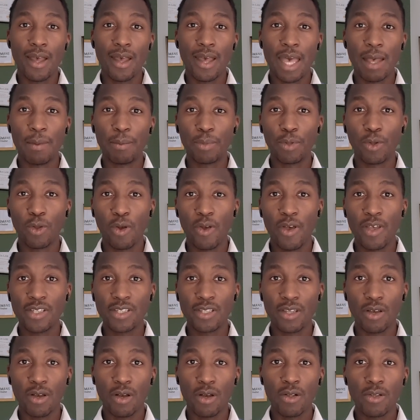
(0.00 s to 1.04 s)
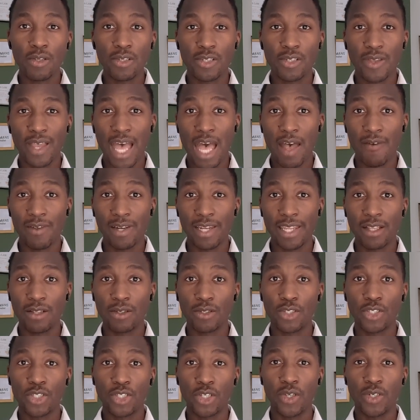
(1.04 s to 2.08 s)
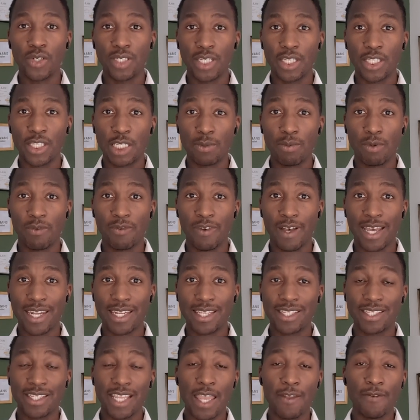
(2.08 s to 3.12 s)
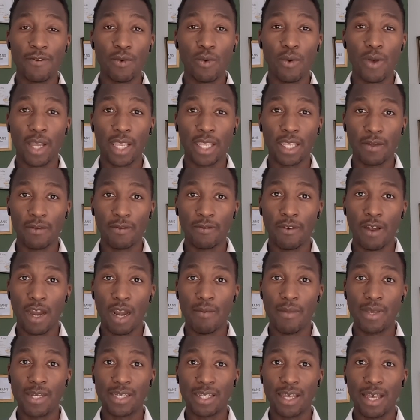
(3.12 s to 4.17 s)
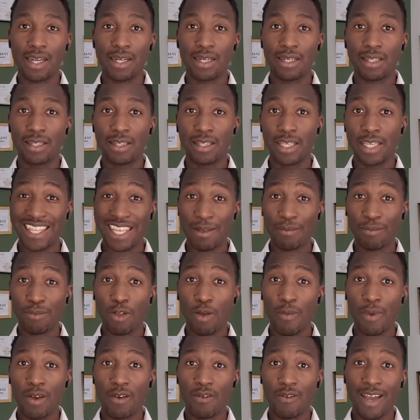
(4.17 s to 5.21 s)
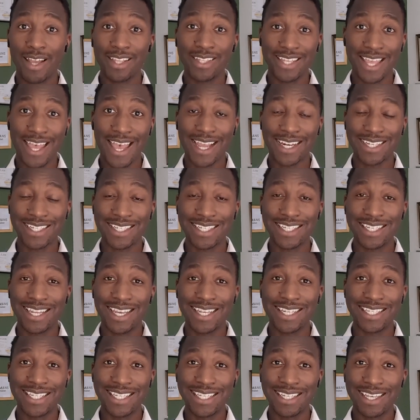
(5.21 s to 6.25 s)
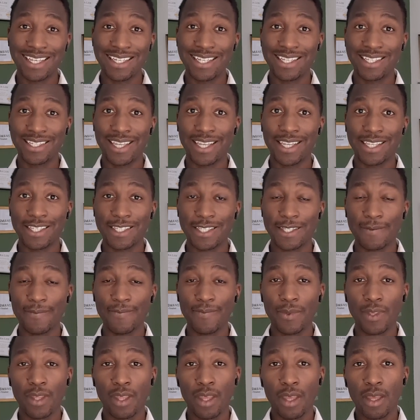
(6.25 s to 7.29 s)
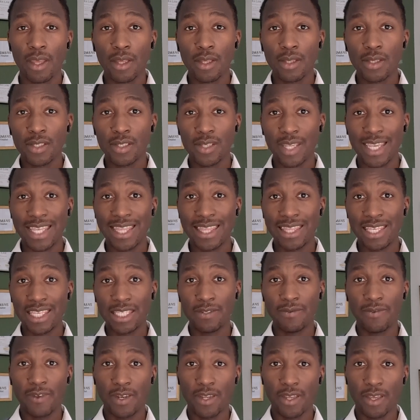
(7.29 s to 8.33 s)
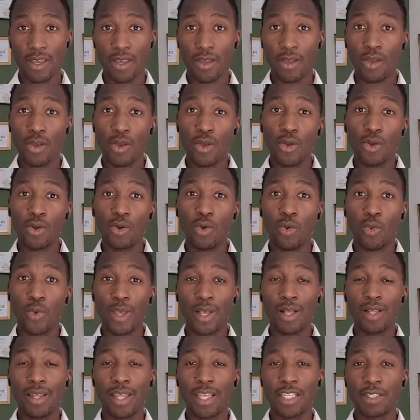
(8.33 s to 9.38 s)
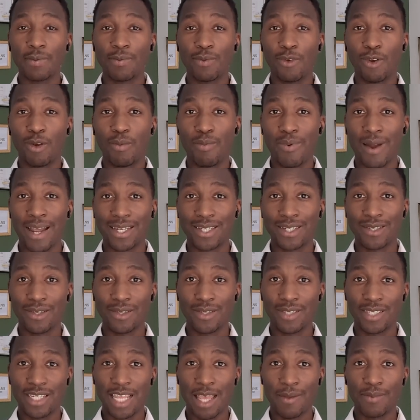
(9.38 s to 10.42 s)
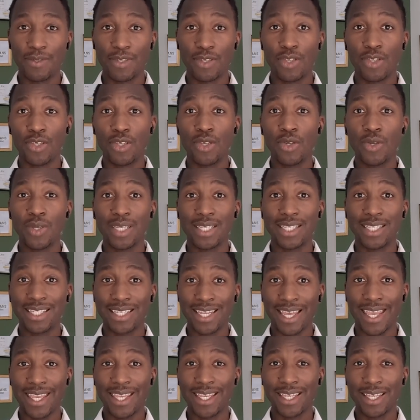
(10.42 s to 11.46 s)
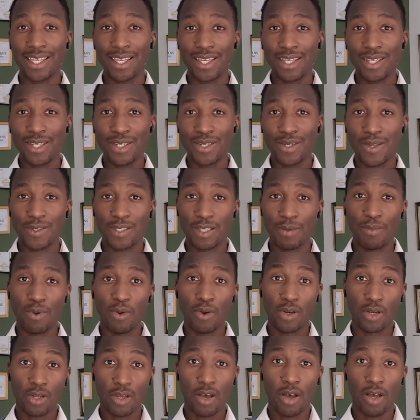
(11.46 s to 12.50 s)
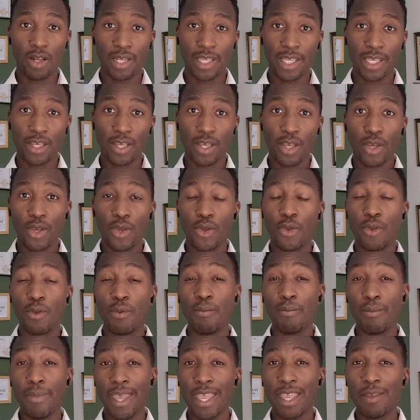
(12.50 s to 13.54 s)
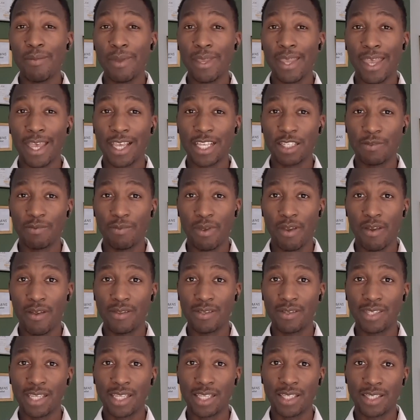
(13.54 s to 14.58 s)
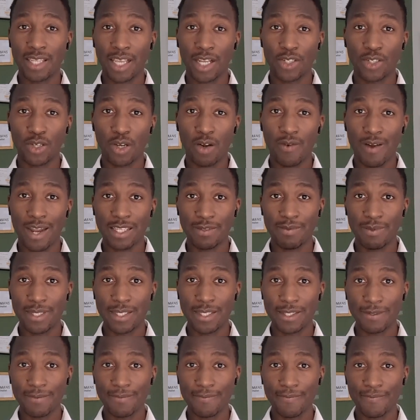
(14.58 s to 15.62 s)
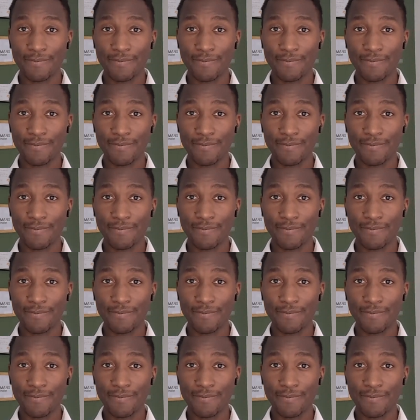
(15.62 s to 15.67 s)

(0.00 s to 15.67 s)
Employers also have a legal duty to provide a safe working environment under the Employment Rights Act 1996. So in this video, we'll explore practical steps you can take to support a colleague who may be experiencing sexual harassment.